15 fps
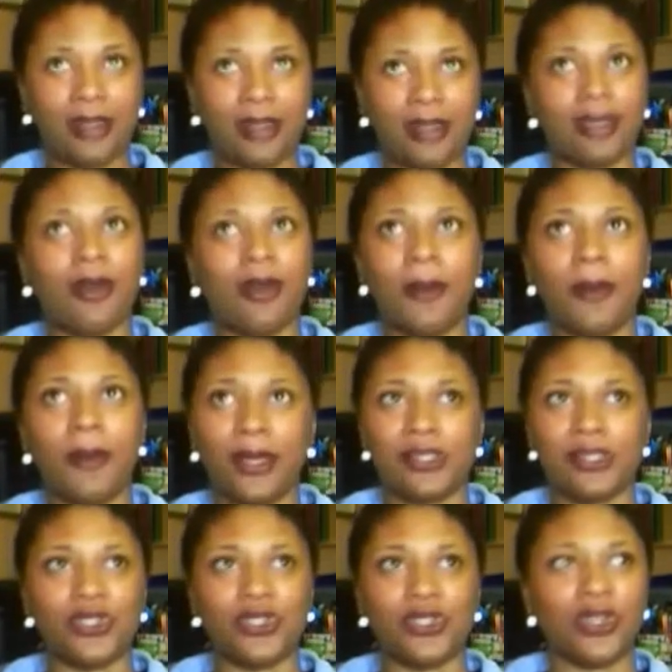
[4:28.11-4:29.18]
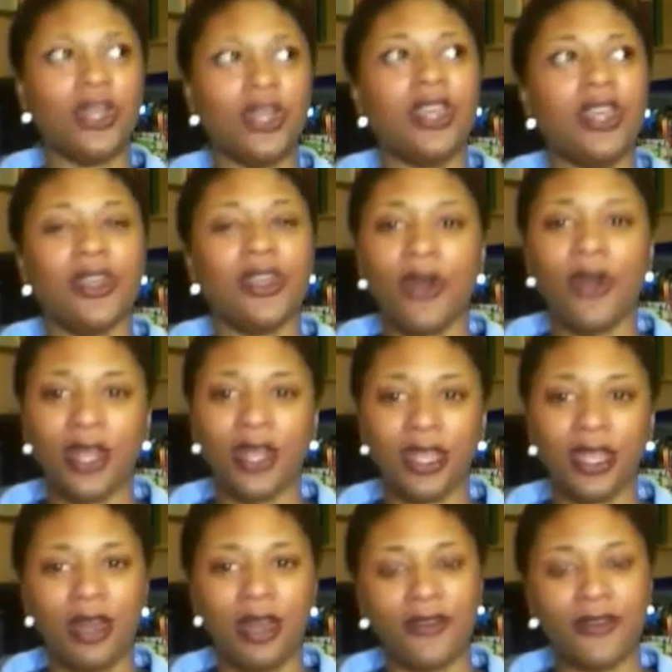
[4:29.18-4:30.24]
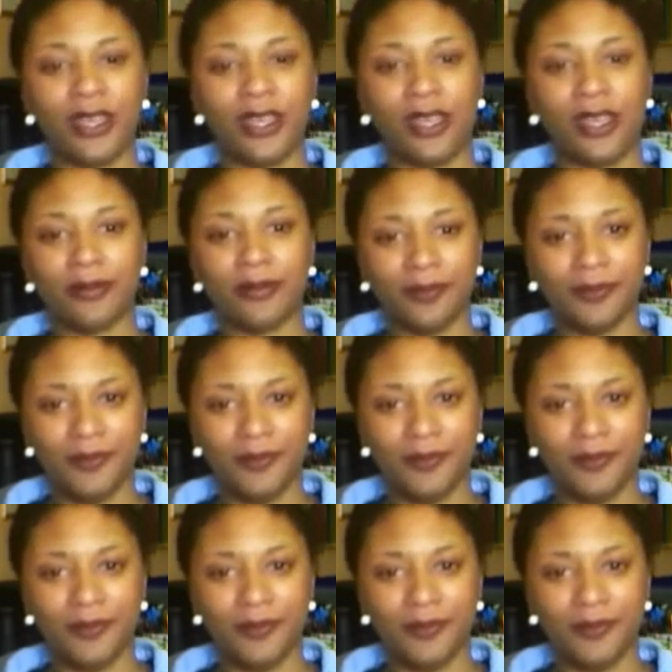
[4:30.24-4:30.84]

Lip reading: They're like, "Oh my goodness, you're on again, off again.